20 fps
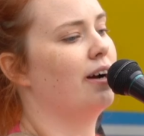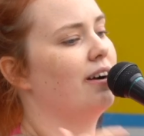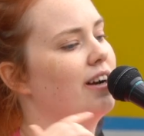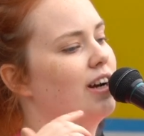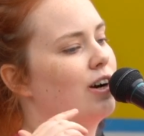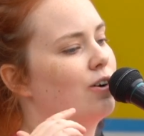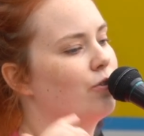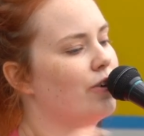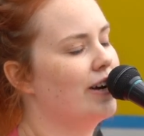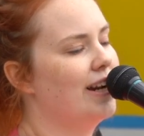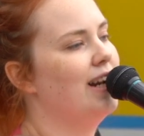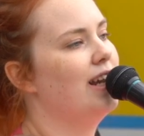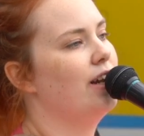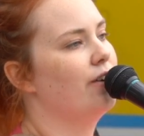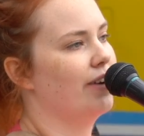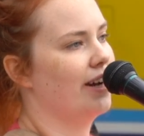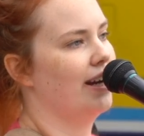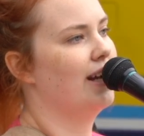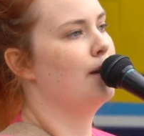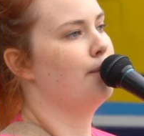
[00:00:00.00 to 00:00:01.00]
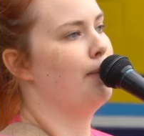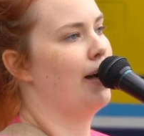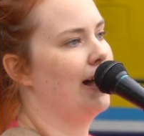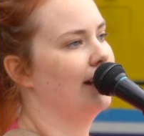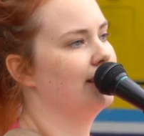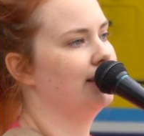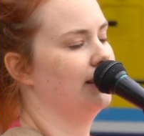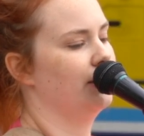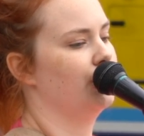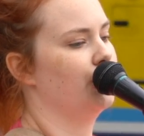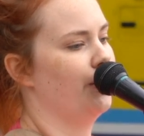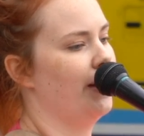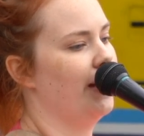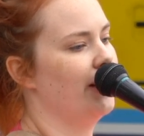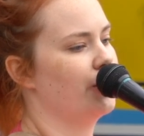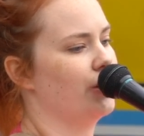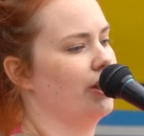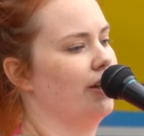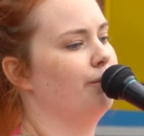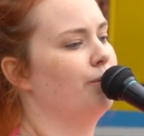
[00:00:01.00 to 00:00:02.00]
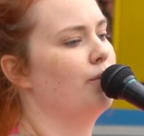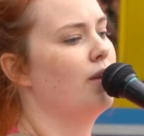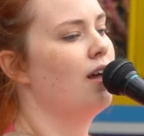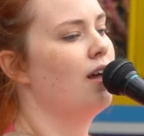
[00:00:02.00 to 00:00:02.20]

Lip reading: are in a really, really bad situation.